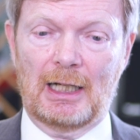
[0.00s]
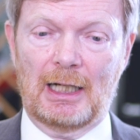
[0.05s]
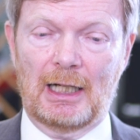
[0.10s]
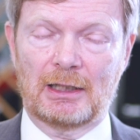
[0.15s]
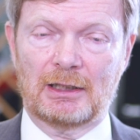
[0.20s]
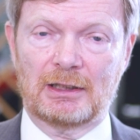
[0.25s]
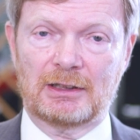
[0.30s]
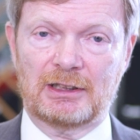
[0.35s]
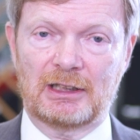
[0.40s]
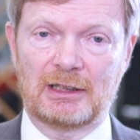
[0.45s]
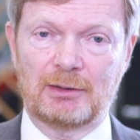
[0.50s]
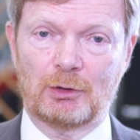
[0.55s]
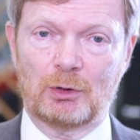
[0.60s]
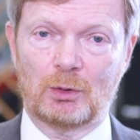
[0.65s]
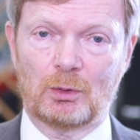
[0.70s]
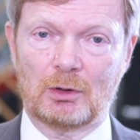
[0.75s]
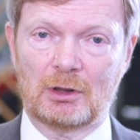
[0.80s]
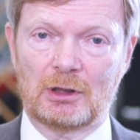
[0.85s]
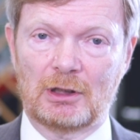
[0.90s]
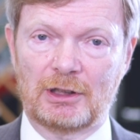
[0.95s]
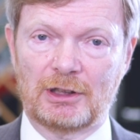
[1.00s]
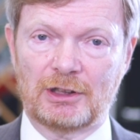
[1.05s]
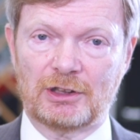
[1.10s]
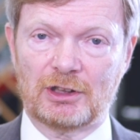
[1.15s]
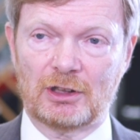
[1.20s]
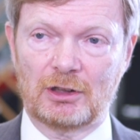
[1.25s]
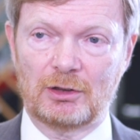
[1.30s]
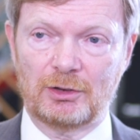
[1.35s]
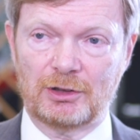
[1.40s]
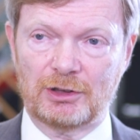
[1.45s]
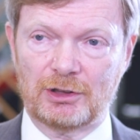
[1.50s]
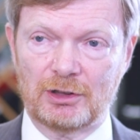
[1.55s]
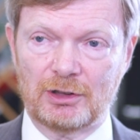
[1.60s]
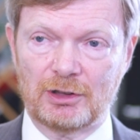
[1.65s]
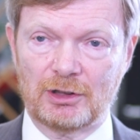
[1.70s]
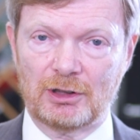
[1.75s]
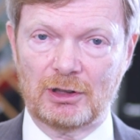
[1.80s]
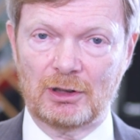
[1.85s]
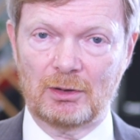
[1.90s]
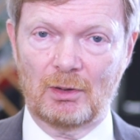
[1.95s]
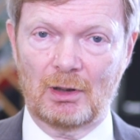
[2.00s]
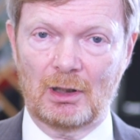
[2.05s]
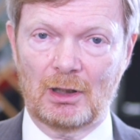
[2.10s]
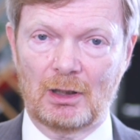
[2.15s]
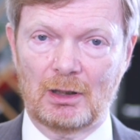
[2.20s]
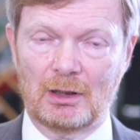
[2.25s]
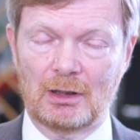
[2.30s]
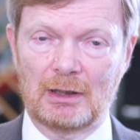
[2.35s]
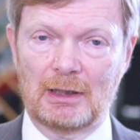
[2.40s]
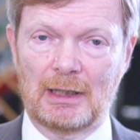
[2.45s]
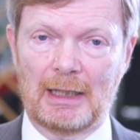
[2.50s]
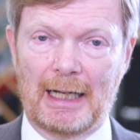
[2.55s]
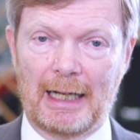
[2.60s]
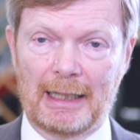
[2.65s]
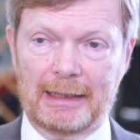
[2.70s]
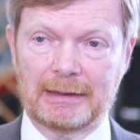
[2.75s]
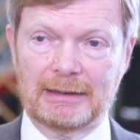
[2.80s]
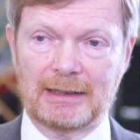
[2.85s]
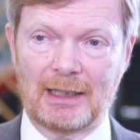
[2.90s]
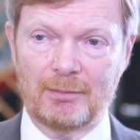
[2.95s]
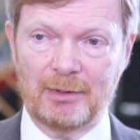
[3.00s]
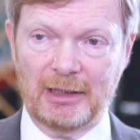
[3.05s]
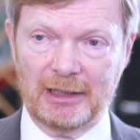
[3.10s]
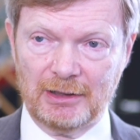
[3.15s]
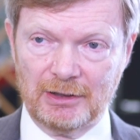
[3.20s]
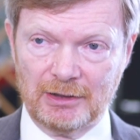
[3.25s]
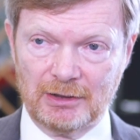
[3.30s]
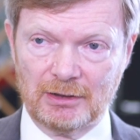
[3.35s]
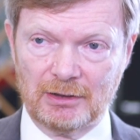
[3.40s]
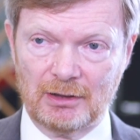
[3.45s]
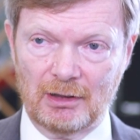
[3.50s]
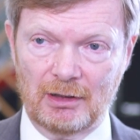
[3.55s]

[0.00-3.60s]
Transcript: and a team called Learning Solutions, who are academics.